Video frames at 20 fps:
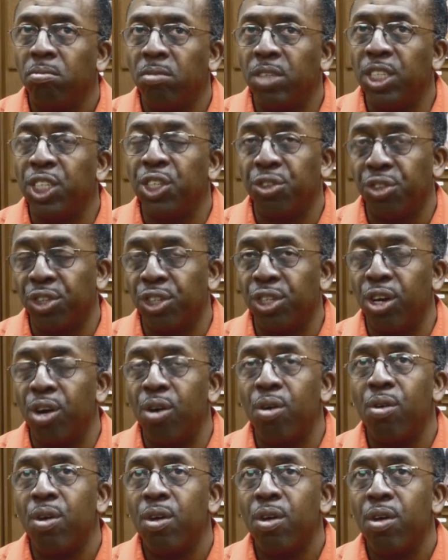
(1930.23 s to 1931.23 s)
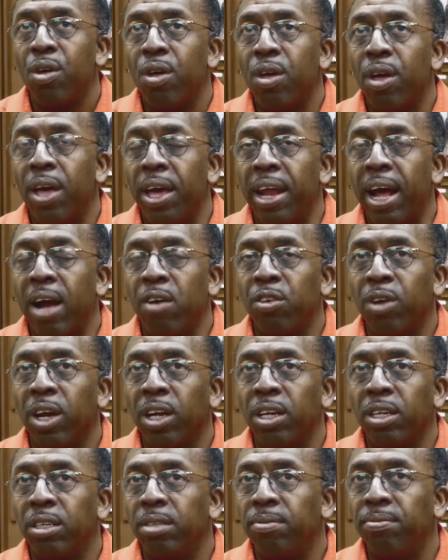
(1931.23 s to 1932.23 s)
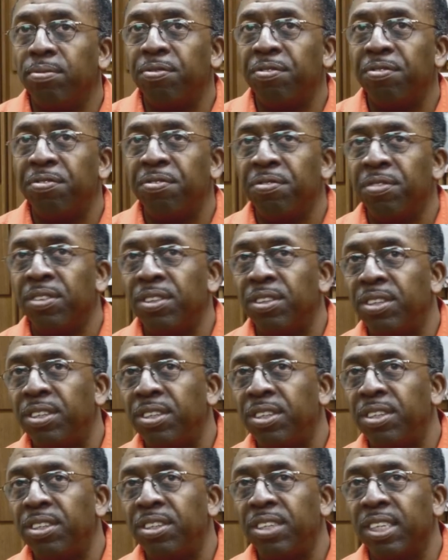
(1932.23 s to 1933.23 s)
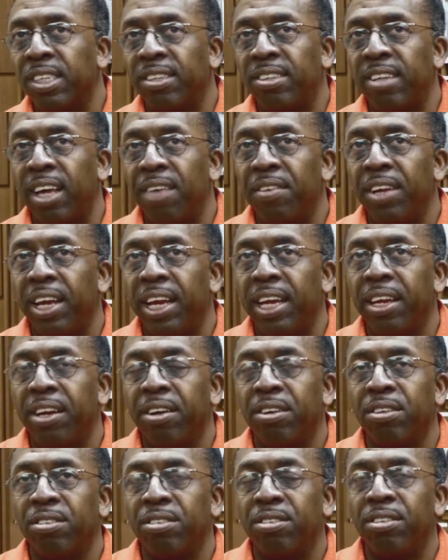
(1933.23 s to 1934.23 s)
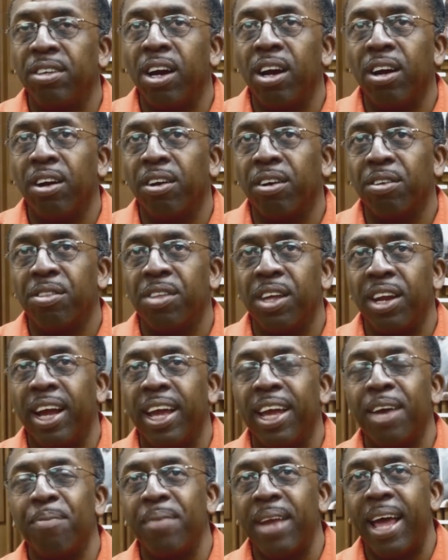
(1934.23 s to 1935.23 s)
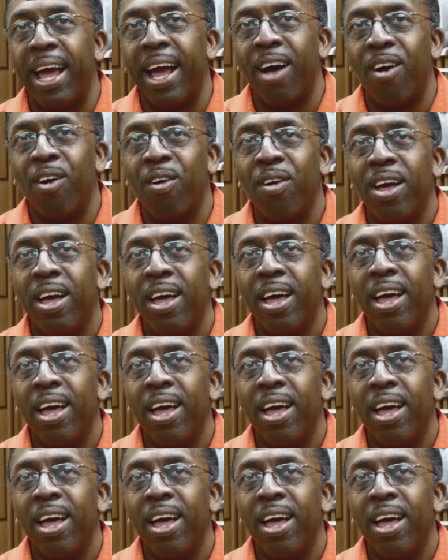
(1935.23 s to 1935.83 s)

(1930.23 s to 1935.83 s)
years ago, and I was a good 6, 7, 8 years younger than I am now.